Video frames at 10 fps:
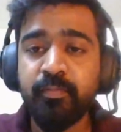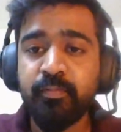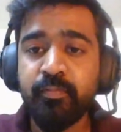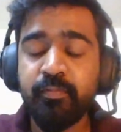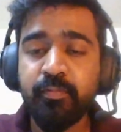
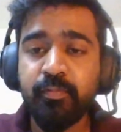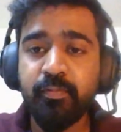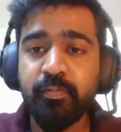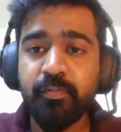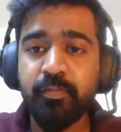
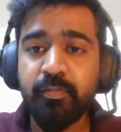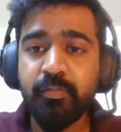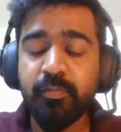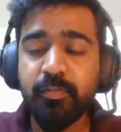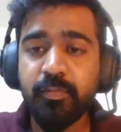
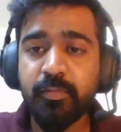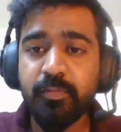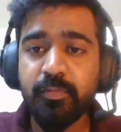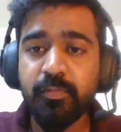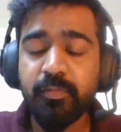
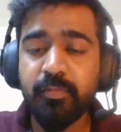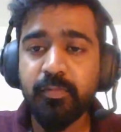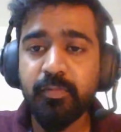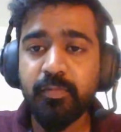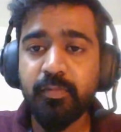
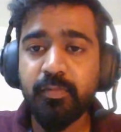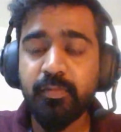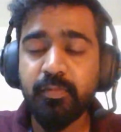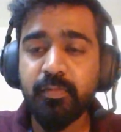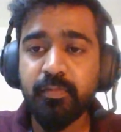
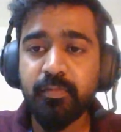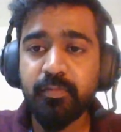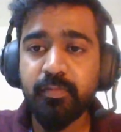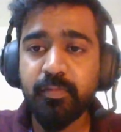No one is speaking in this clip.